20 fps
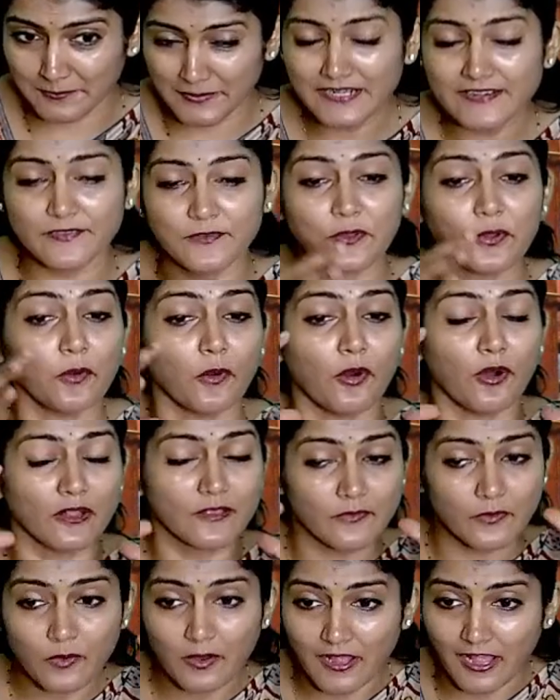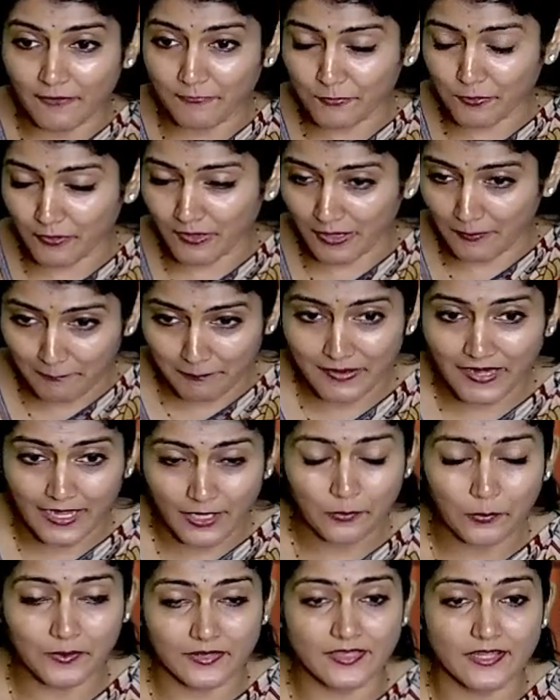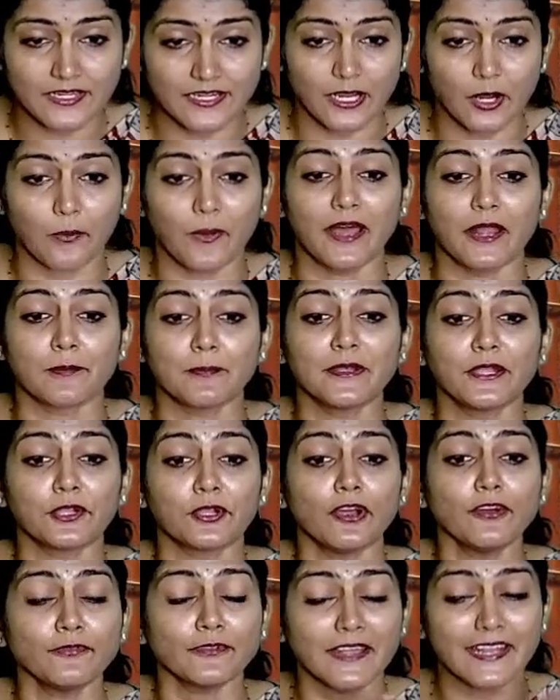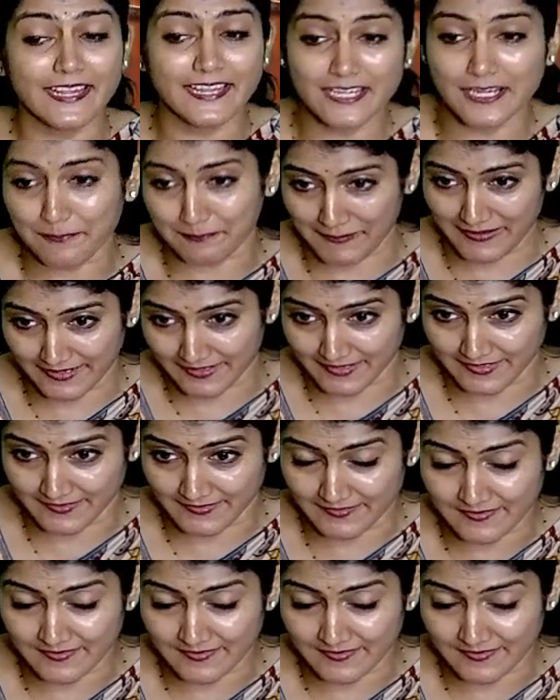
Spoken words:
you also have to comply with the requirement of independence.